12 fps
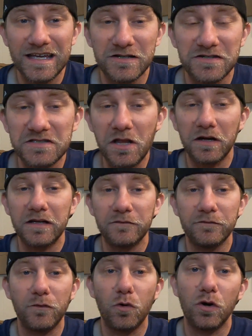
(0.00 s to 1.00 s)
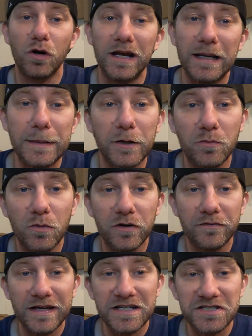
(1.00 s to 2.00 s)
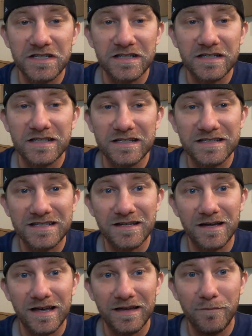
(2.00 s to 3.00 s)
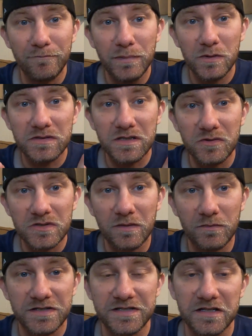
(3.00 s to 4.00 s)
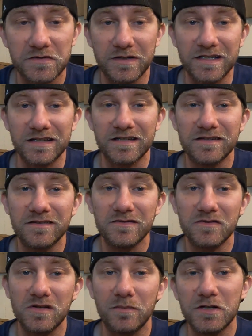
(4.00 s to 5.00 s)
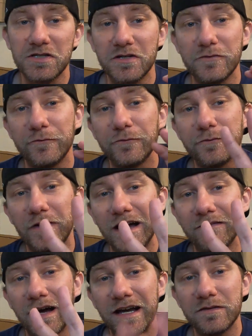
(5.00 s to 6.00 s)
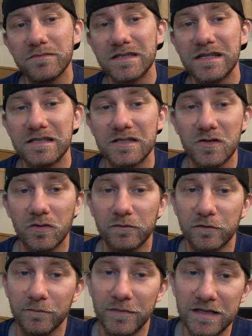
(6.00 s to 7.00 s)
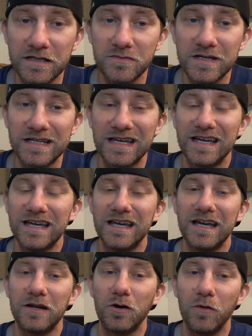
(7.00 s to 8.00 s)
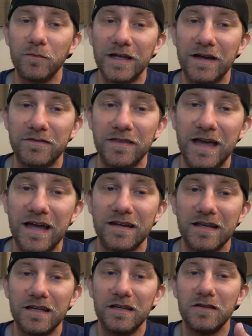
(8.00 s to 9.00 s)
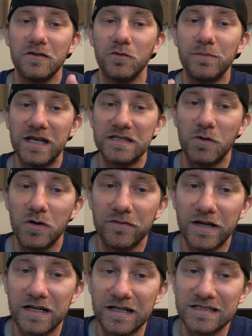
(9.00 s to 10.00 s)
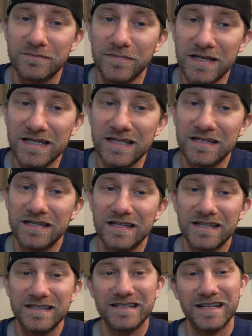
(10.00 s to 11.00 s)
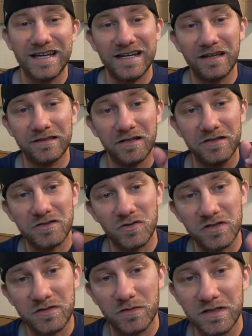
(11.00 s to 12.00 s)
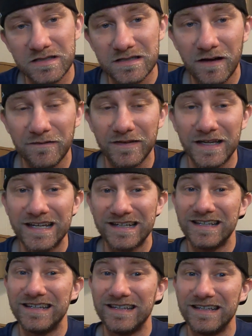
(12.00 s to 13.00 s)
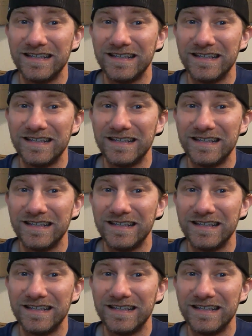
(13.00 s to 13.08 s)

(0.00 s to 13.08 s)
and you're just looking for a little motivation to boost those numbers next week. So I'm going to show you five items that sold for me this week, and hopefully after that, you'll be as motivated as me to get out there, source some good stuff, and